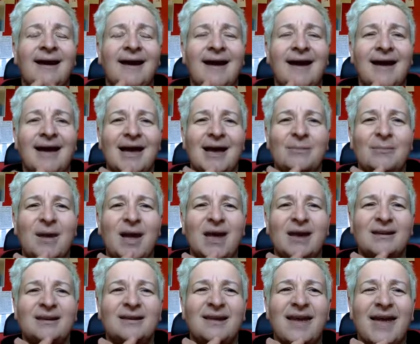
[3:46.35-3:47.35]

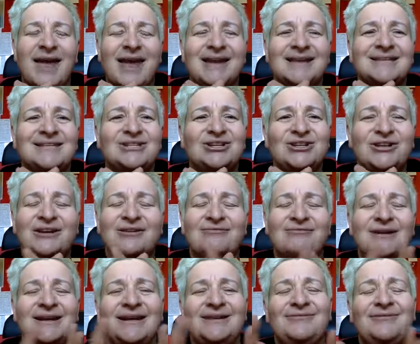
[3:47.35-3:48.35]
And you know,
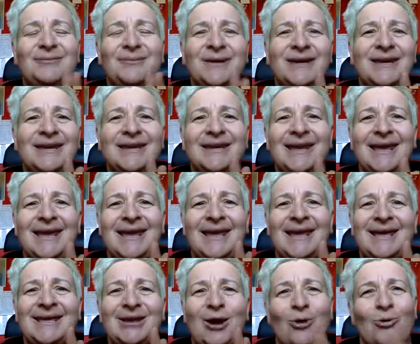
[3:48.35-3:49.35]
really for me,
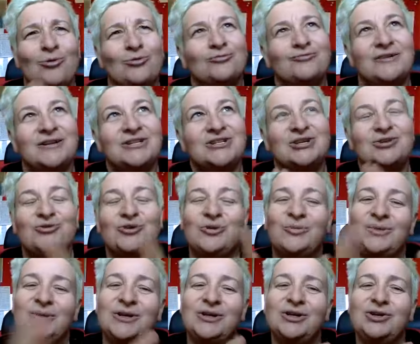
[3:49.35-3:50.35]
old Gretchen
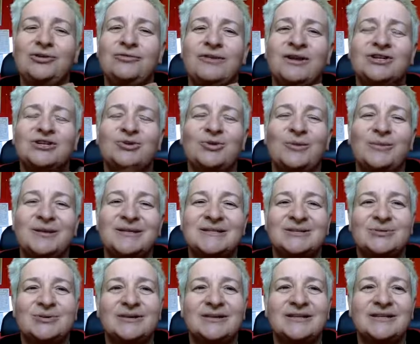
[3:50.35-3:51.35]
Rubin and new Gretchen Rubin, it's
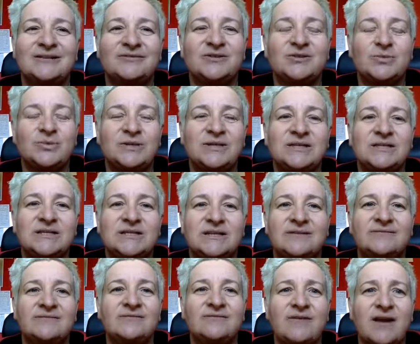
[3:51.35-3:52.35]
sort of the difference between
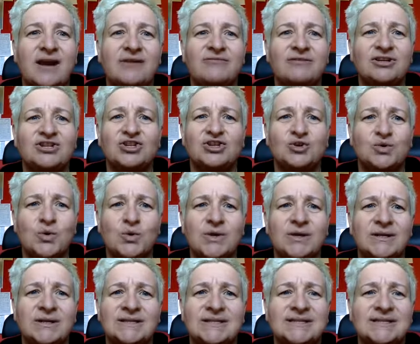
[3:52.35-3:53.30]
Stephen Fry and Richard Dawkins.